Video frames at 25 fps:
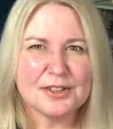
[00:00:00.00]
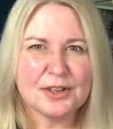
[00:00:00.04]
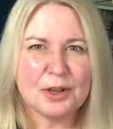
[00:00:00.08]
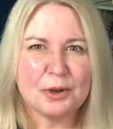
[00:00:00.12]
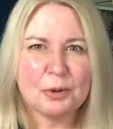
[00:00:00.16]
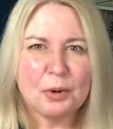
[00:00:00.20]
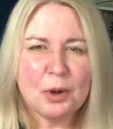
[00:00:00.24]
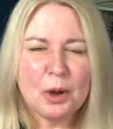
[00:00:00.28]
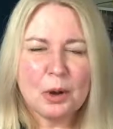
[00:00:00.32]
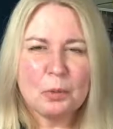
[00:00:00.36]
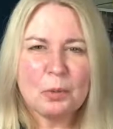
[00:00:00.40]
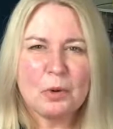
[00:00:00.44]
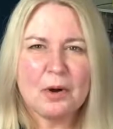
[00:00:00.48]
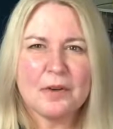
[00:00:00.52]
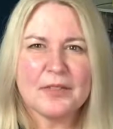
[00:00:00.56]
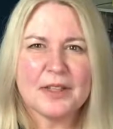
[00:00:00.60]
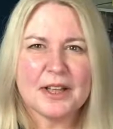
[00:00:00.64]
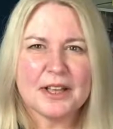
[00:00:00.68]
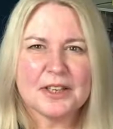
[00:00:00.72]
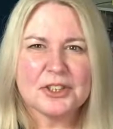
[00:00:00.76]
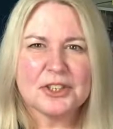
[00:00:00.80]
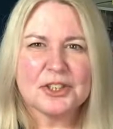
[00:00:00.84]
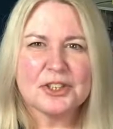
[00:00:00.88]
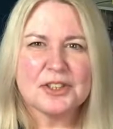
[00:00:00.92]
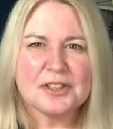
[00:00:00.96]
So what
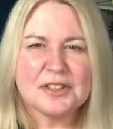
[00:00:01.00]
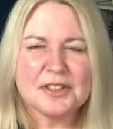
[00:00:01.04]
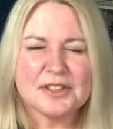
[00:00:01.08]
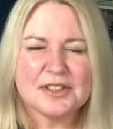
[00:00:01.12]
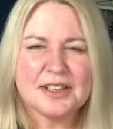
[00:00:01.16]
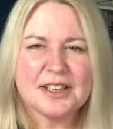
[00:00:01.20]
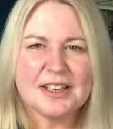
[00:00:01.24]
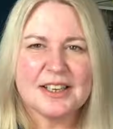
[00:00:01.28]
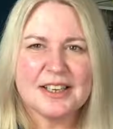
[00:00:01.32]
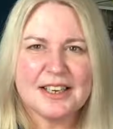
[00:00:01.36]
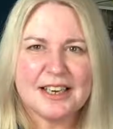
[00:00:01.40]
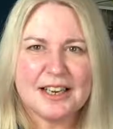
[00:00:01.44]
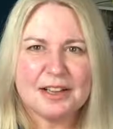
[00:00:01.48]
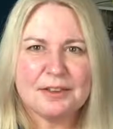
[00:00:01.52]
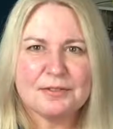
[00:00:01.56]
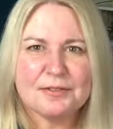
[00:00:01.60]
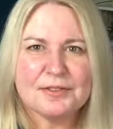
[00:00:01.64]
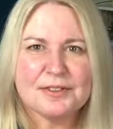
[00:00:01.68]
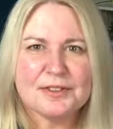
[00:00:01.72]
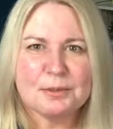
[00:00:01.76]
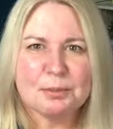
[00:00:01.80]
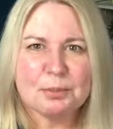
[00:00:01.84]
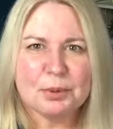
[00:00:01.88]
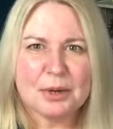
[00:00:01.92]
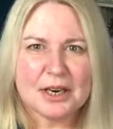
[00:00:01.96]
that does is it
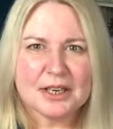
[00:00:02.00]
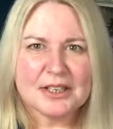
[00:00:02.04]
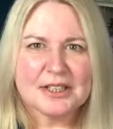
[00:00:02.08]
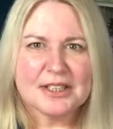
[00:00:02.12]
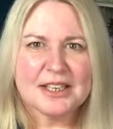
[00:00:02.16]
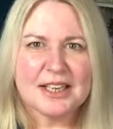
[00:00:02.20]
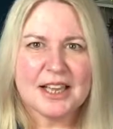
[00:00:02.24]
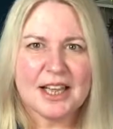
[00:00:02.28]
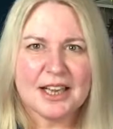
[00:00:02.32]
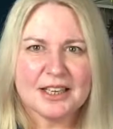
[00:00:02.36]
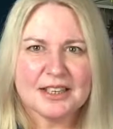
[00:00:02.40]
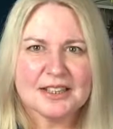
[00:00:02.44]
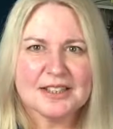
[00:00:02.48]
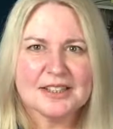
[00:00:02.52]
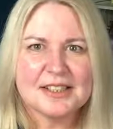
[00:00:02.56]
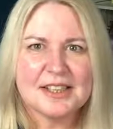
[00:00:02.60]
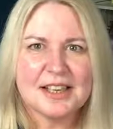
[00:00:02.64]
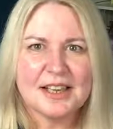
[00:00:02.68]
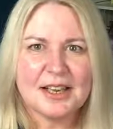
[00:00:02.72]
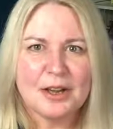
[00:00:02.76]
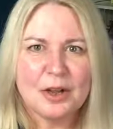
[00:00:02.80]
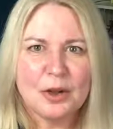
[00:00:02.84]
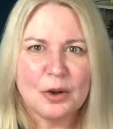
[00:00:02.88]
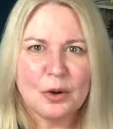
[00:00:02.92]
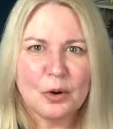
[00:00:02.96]
lifts the
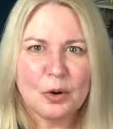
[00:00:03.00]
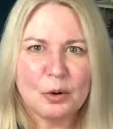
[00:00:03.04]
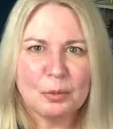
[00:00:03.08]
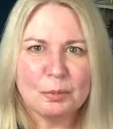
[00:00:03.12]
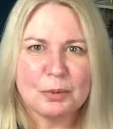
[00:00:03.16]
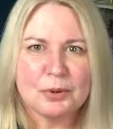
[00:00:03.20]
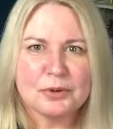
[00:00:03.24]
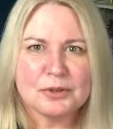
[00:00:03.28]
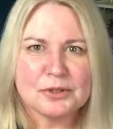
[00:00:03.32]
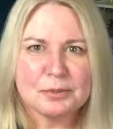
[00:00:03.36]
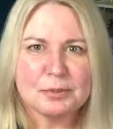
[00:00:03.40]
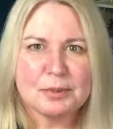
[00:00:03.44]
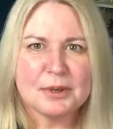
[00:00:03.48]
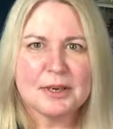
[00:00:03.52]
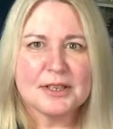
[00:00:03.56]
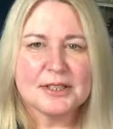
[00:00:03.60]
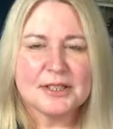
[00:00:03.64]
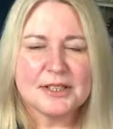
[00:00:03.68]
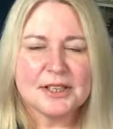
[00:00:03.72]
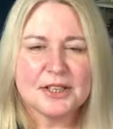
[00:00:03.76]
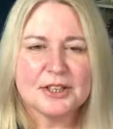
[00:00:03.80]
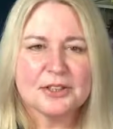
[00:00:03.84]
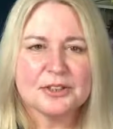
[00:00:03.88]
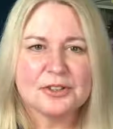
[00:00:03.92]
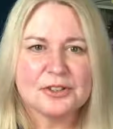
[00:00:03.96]
practicality or
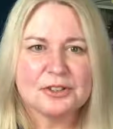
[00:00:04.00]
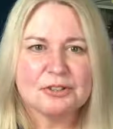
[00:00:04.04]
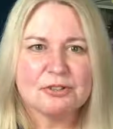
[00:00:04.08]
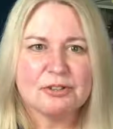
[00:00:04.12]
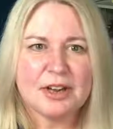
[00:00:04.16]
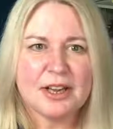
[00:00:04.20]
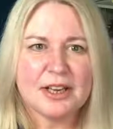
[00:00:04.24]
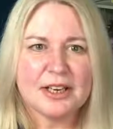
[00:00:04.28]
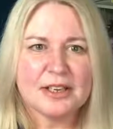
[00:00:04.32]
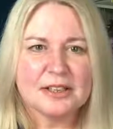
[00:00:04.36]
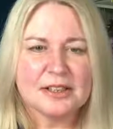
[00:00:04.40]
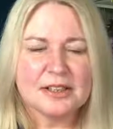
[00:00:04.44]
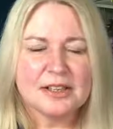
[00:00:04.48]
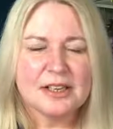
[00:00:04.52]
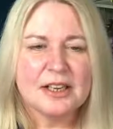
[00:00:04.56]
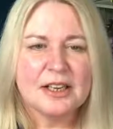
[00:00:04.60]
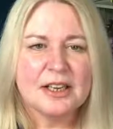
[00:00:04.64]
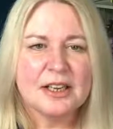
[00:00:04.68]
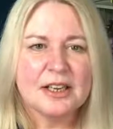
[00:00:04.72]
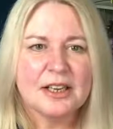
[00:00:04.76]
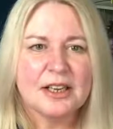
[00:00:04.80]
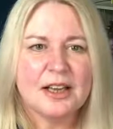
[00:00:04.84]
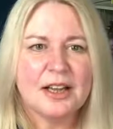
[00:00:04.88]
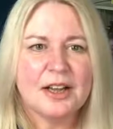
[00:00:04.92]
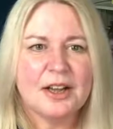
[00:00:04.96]
possibility constraint,
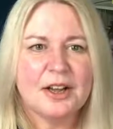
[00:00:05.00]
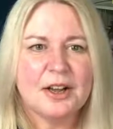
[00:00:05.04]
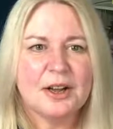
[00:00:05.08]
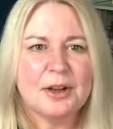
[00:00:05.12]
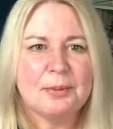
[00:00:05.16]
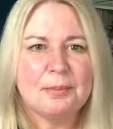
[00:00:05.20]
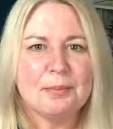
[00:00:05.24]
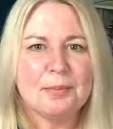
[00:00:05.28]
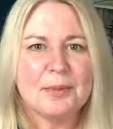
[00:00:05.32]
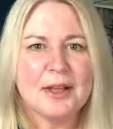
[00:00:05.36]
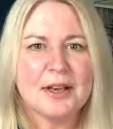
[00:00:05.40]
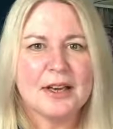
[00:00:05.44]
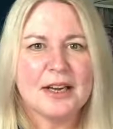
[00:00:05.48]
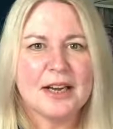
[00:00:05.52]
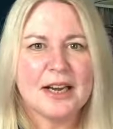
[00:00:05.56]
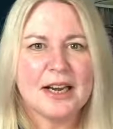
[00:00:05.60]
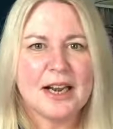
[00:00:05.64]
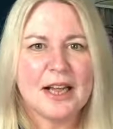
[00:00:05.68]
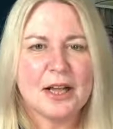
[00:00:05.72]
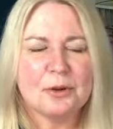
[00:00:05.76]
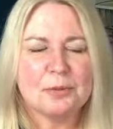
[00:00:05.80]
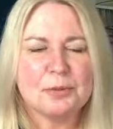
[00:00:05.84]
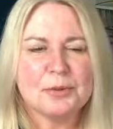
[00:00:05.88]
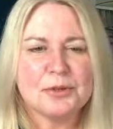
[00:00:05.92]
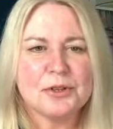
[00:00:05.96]
and
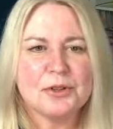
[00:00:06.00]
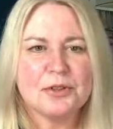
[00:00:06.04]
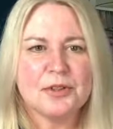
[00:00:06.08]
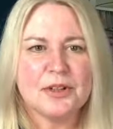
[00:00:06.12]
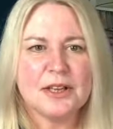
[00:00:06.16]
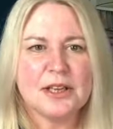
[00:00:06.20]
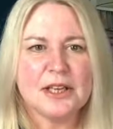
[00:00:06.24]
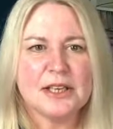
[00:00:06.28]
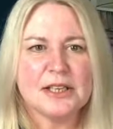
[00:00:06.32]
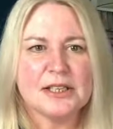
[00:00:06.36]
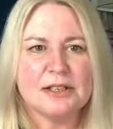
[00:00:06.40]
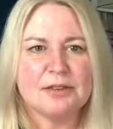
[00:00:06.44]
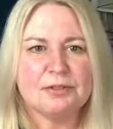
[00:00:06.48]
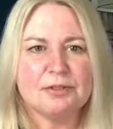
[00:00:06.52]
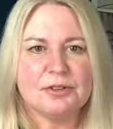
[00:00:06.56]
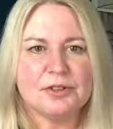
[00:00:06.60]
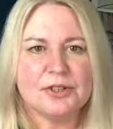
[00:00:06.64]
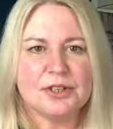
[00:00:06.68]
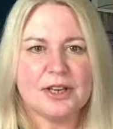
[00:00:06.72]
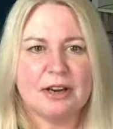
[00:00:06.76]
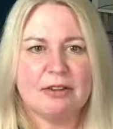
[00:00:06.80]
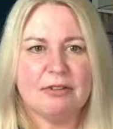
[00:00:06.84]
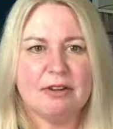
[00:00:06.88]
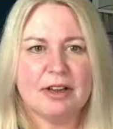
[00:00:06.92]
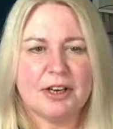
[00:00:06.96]
helps you think in different
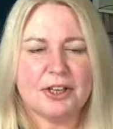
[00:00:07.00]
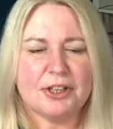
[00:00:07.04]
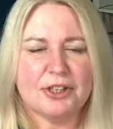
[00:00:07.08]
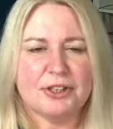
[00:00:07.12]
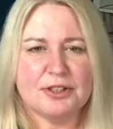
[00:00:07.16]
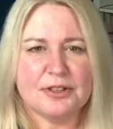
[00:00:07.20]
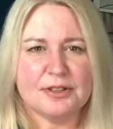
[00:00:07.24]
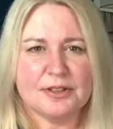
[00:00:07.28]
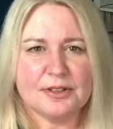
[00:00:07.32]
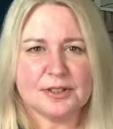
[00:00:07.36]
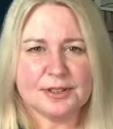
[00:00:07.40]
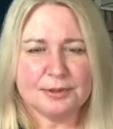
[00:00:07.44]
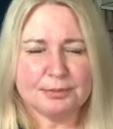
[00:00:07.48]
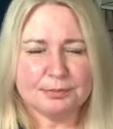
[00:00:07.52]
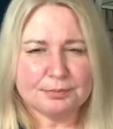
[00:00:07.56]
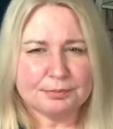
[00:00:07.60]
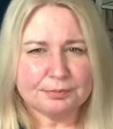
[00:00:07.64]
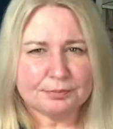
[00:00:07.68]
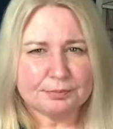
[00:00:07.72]
directions.